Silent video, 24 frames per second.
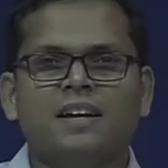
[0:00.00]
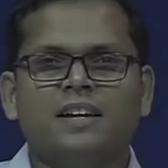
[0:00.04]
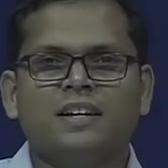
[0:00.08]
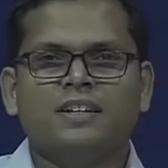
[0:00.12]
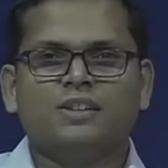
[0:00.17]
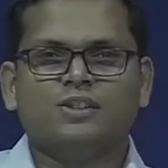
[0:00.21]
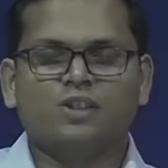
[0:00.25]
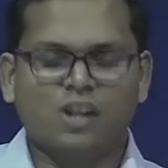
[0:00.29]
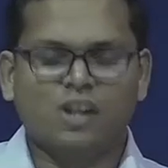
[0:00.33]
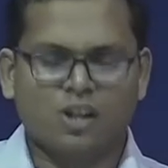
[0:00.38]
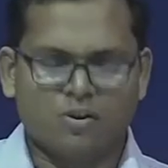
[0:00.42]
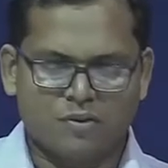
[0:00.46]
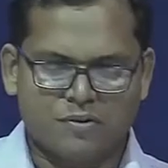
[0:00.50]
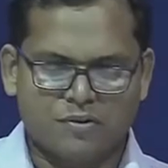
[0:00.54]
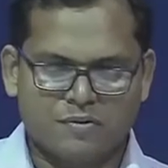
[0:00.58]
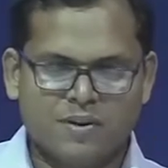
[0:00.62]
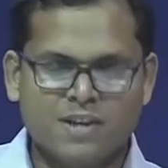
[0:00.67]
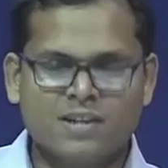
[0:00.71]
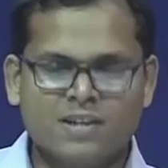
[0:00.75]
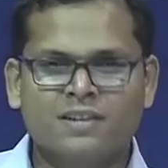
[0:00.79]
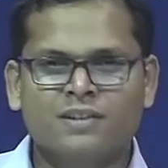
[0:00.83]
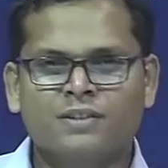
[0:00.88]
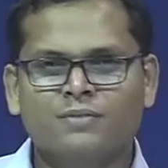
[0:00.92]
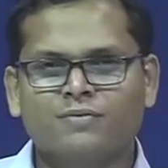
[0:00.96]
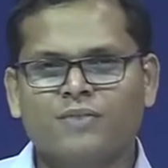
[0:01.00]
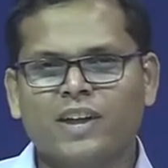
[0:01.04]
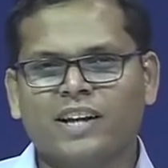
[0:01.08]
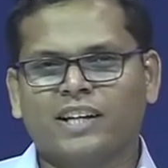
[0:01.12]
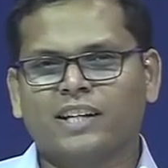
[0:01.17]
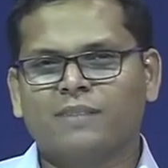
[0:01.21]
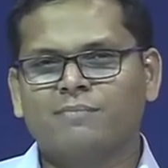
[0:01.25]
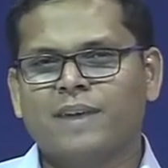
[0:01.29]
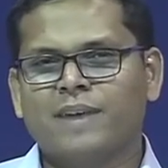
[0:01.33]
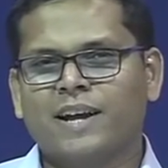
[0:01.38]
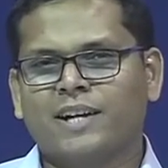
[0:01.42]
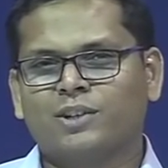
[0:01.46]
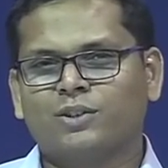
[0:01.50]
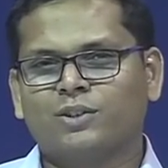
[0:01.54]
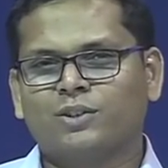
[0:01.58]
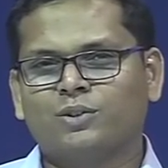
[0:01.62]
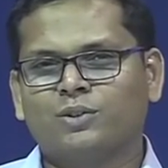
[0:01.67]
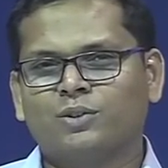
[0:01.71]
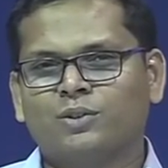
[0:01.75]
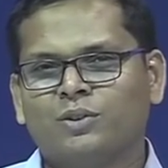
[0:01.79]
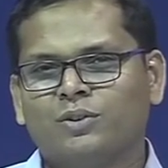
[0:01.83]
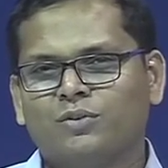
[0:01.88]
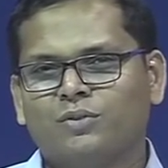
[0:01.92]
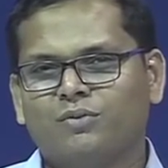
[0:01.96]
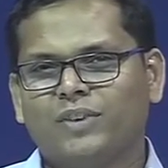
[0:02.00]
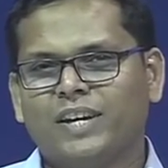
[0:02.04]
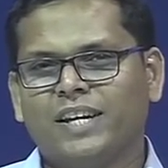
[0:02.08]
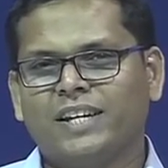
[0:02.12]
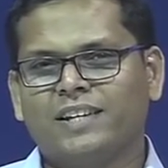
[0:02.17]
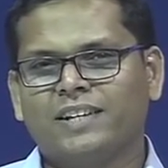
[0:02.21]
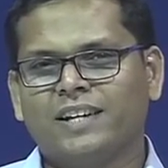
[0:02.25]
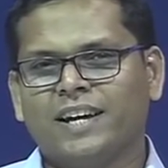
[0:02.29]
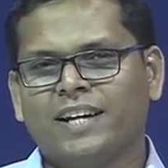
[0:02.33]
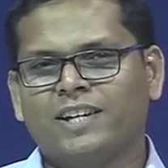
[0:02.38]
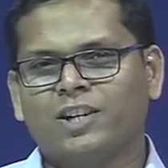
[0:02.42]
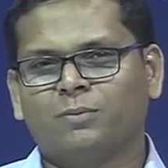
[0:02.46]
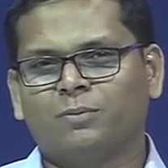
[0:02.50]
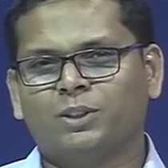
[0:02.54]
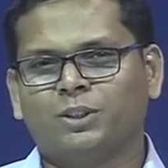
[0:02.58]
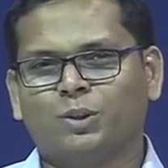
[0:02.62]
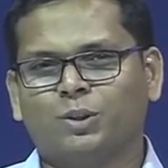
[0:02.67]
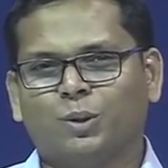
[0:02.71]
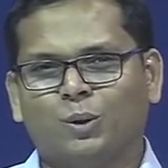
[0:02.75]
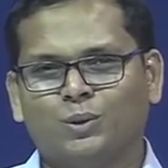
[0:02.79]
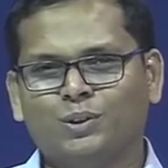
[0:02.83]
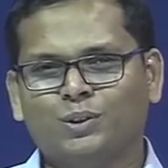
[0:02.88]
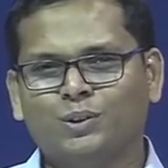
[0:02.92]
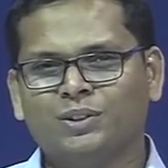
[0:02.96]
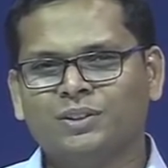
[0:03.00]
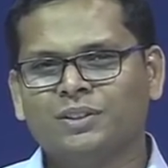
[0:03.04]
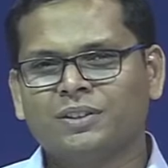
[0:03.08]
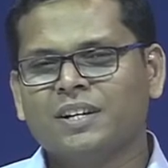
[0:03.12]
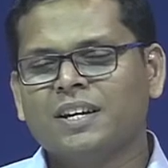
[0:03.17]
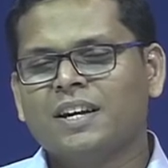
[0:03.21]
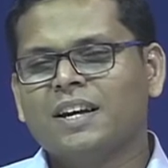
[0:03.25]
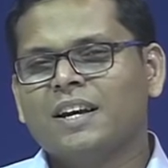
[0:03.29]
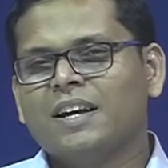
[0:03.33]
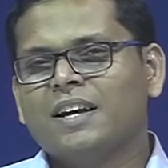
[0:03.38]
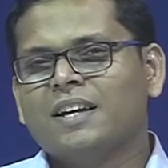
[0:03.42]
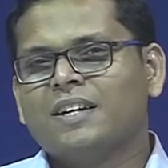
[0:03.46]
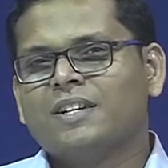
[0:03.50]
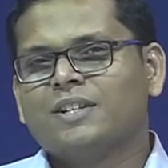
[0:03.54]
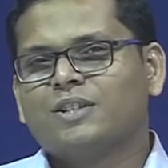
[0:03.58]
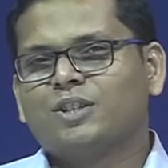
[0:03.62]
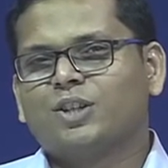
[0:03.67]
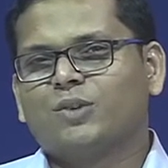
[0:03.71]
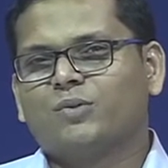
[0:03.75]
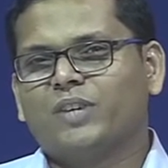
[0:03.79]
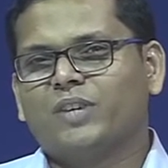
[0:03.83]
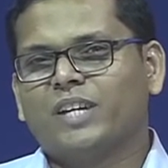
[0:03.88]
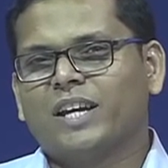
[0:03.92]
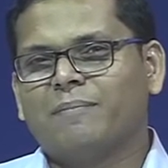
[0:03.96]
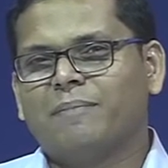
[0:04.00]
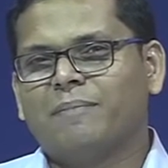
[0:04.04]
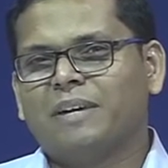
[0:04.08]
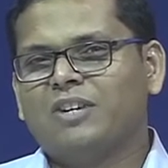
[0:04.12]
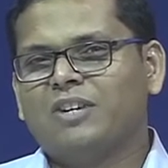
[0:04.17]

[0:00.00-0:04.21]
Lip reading: So hello everyone, welcome back to week 9 of this course. So we have been